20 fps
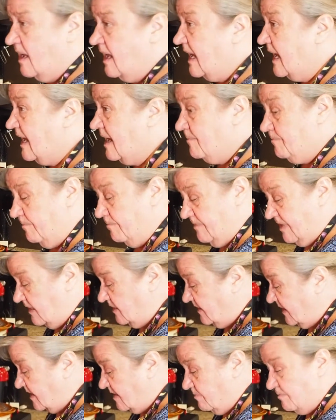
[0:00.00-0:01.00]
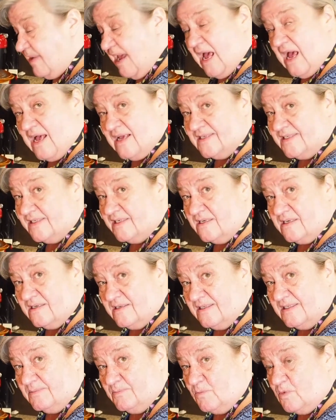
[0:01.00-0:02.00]
a million
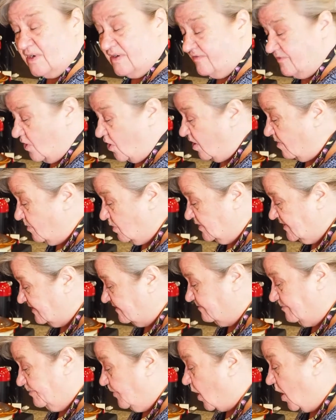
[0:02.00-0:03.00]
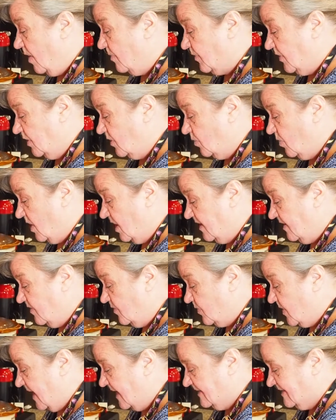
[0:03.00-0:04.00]
pastas. One of our most popular one in the
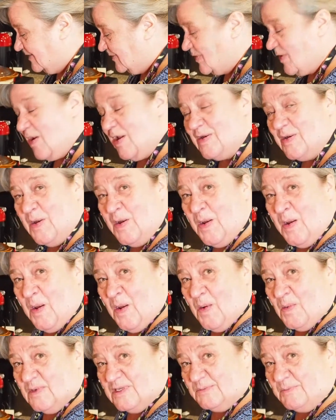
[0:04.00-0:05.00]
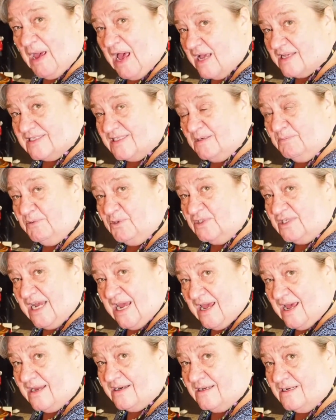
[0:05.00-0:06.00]
restaurant was pasta
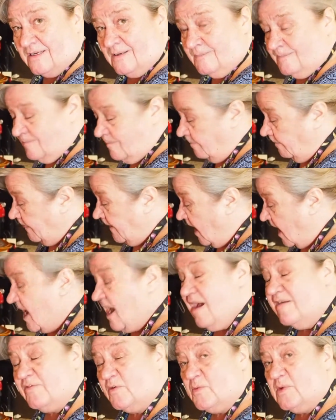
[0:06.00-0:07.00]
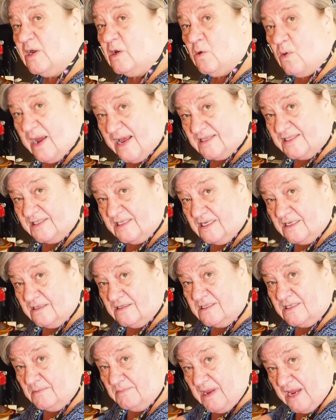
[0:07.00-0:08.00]
puttana. I have a request in
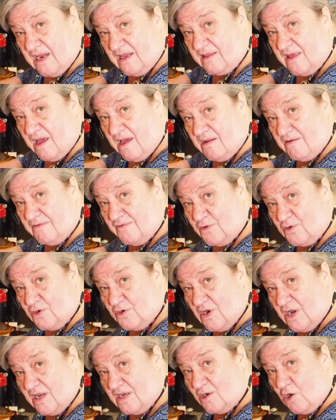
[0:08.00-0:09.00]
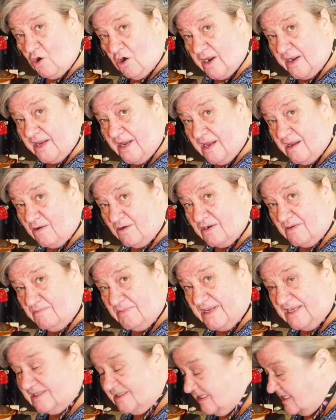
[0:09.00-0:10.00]
to make that for Connie out in
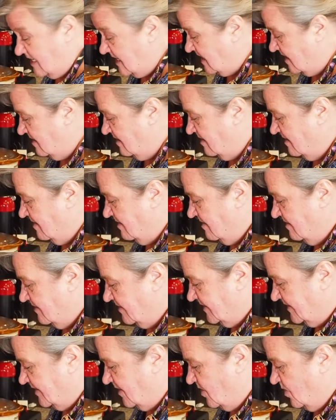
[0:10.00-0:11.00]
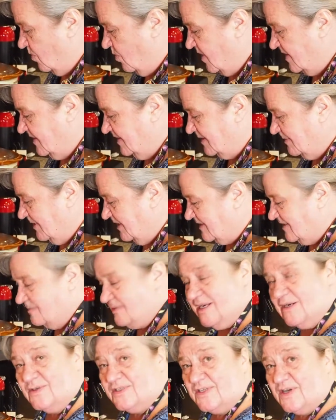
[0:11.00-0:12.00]
BC. So once my
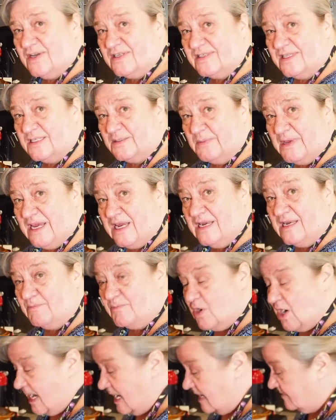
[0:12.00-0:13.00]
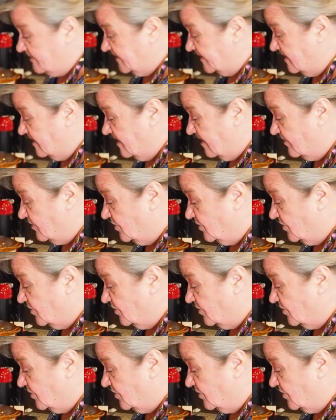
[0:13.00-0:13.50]
tomato sauce is made, perhaps in another